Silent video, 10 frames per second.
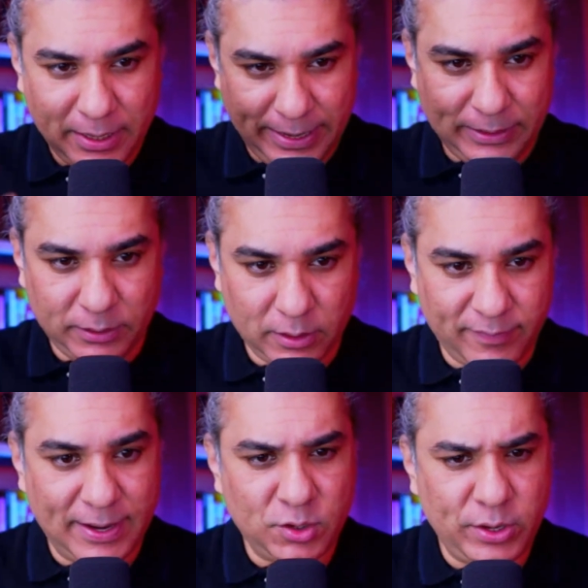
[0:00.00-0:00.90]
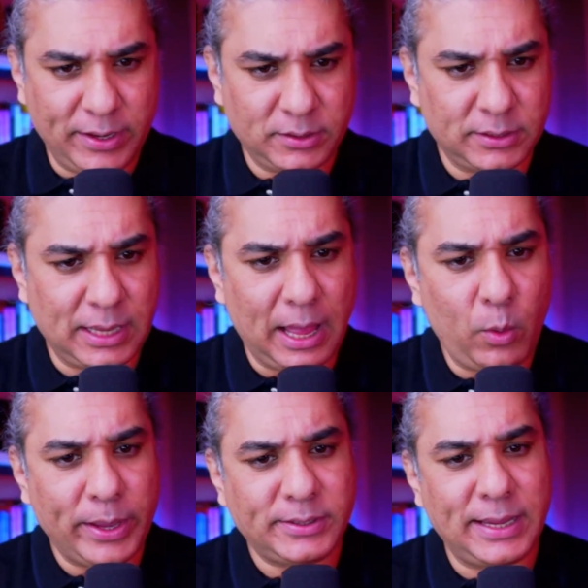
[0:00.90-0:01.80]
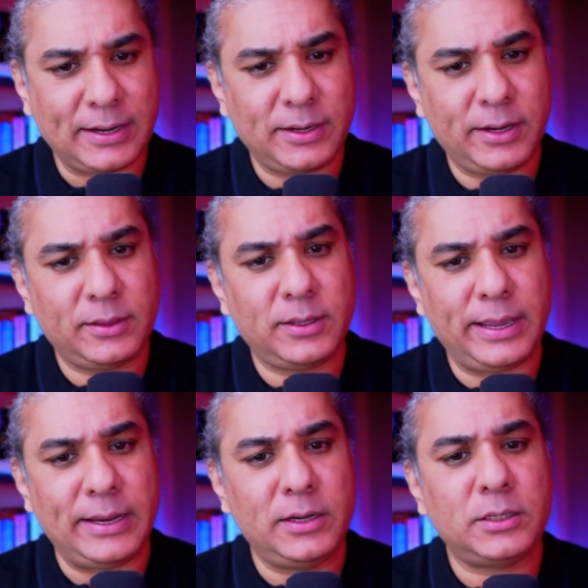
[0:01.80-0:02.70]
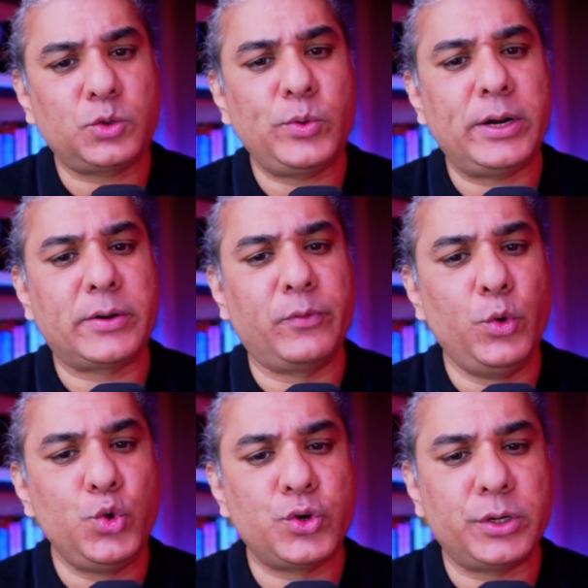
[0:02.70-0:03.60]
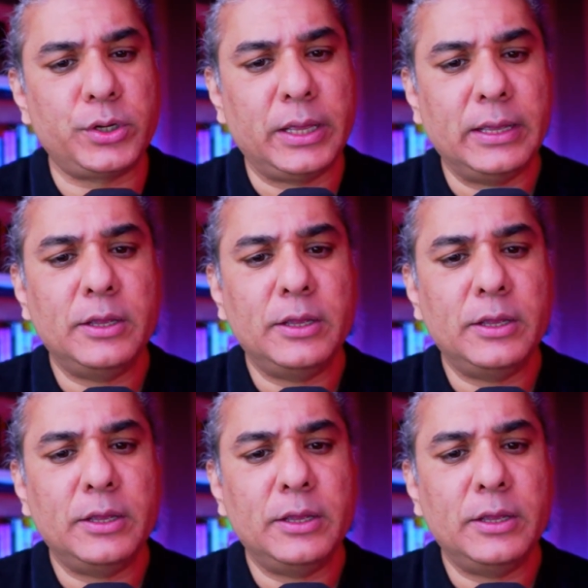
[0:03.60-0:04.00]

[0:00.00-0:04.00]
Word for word: And Nirvana Shanks says, how exactly did the Industrial Revolution